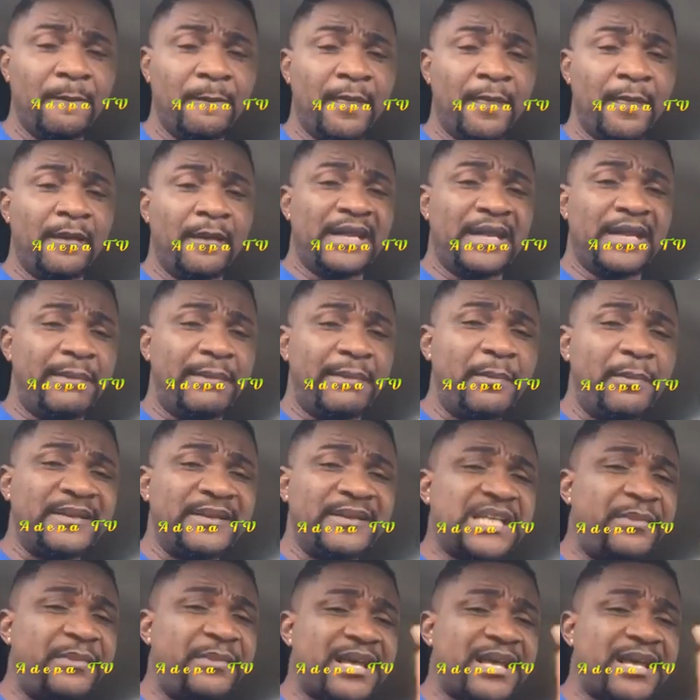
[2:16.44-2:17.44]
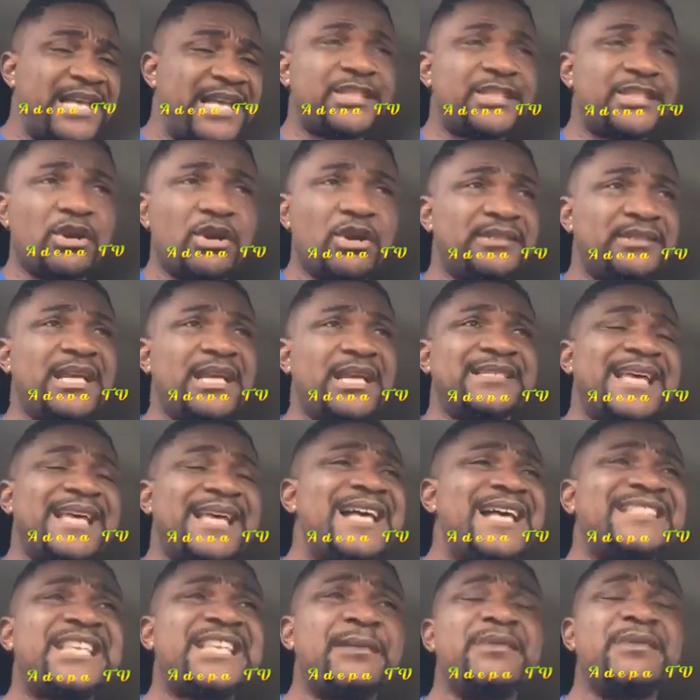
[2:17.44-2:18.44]
Na me pesa me catch you say
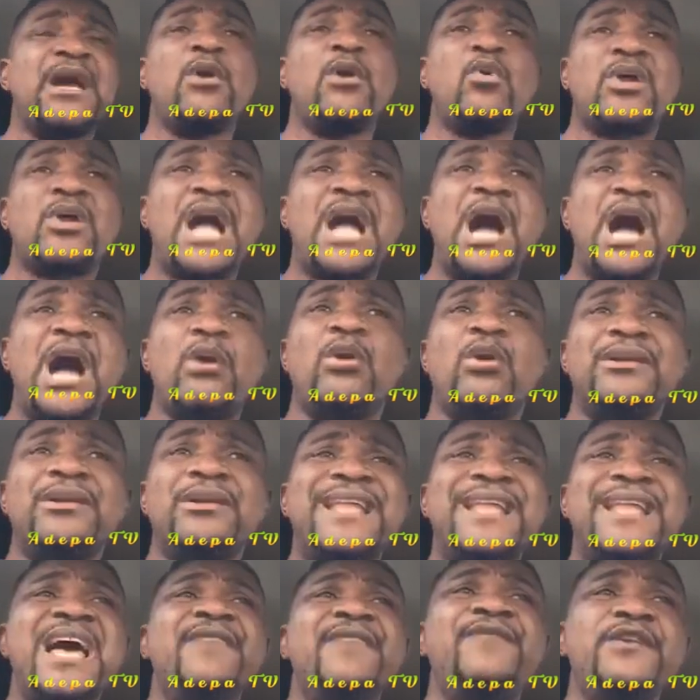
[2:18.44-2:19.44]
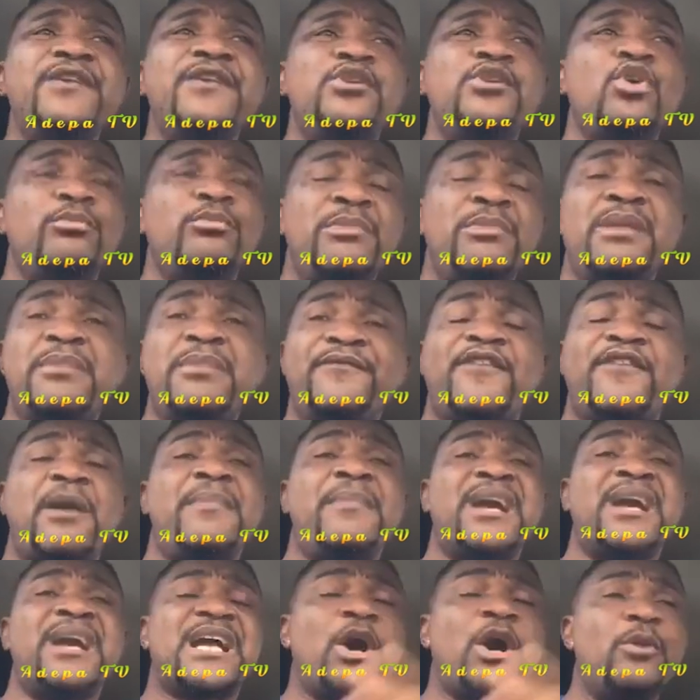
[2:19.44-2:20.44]
sansem na uka or live video me before
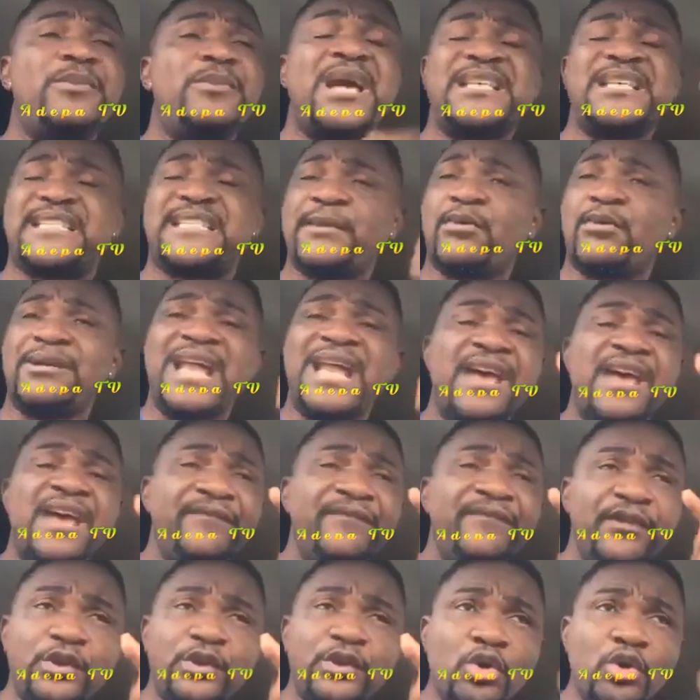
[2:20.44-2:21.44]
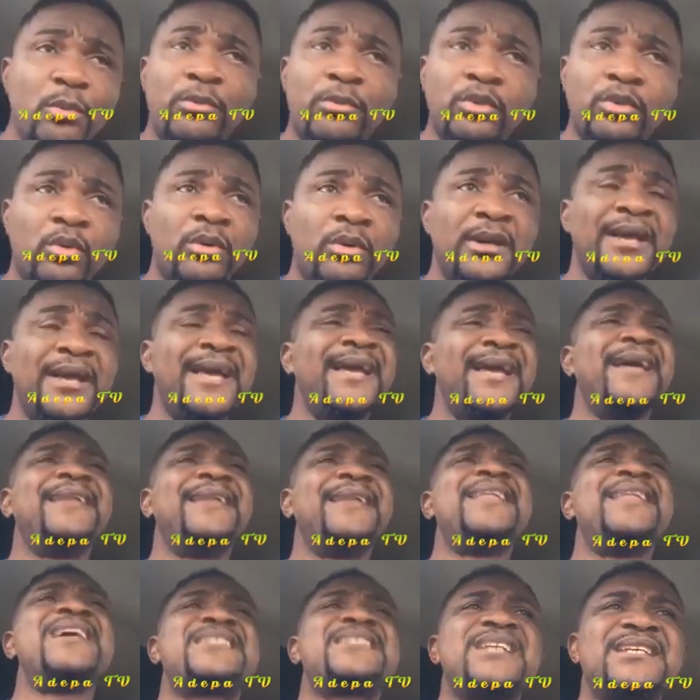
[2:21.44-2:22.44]
me ka obi asem or live video mu no
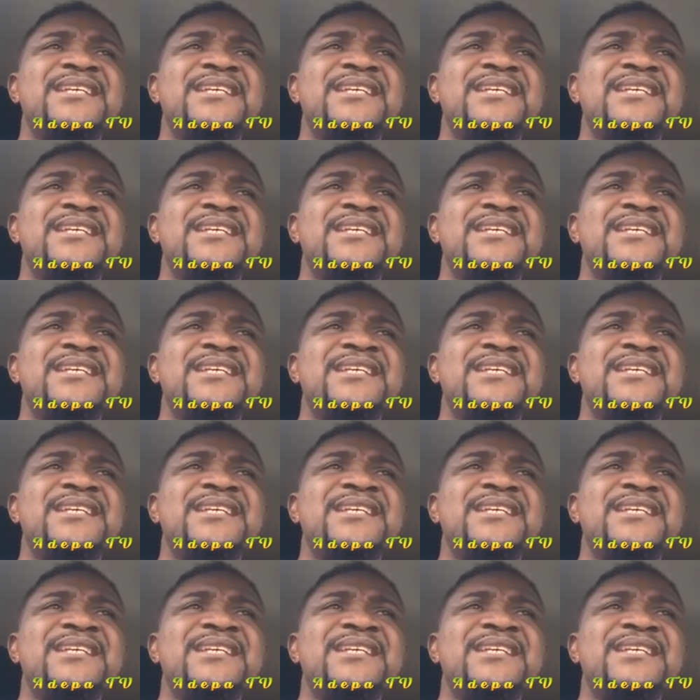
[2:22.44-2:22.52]
na che say